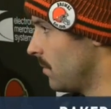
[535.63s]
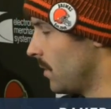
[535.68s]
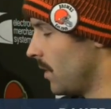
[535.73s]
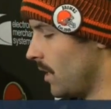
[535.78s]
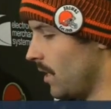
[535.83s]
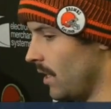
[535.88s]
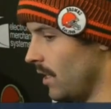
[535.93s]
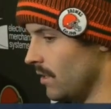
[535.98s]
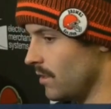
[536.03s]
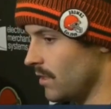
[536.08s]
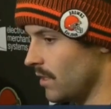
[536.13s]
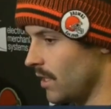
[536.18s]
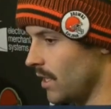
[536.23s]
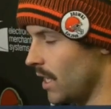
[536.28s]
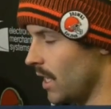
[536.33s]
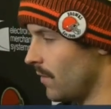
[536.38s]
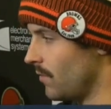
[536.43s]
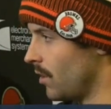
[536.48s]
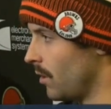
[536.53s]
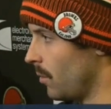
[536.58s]
He's going to
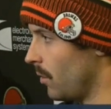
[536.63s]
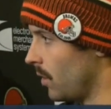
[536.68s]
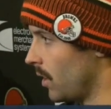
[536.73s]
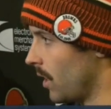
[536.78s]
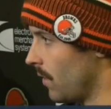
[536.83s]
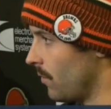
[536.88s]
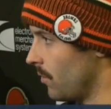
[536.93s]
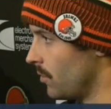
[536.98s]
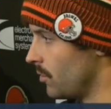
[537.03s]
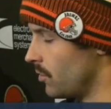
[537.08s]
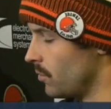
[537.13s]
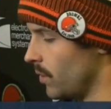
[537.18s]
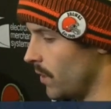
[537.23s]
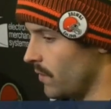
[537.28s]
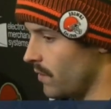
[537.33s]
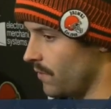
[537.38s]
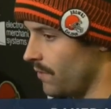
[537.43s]
have double coverage. We have to